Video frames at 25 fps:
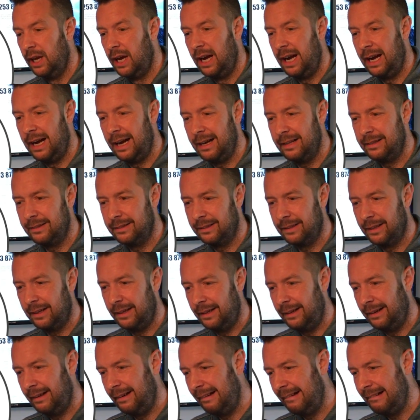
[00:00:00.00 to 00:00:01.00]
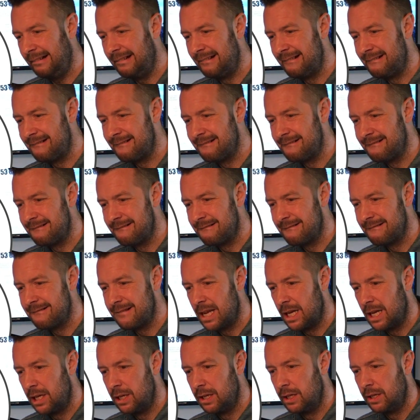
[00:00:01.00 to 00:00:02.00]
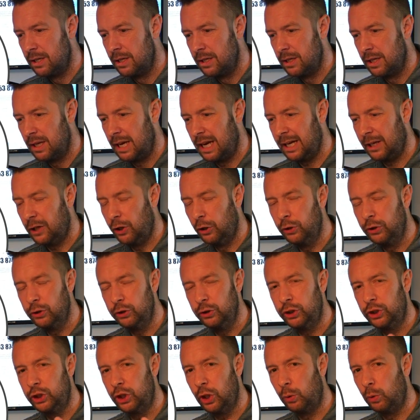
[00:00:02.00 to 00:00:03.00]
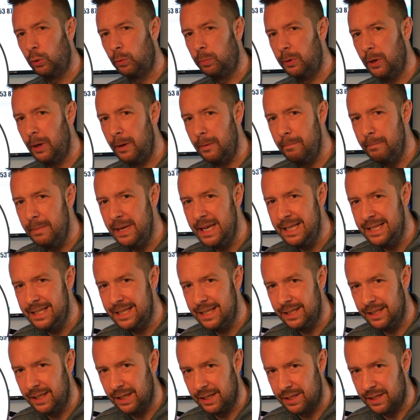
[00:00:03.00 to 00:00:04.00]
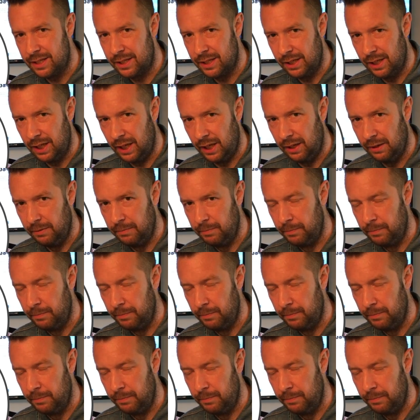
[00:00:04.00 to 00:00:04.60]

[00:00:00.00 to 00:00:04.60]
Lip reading: And I couldn't show up at a meeting yesterday.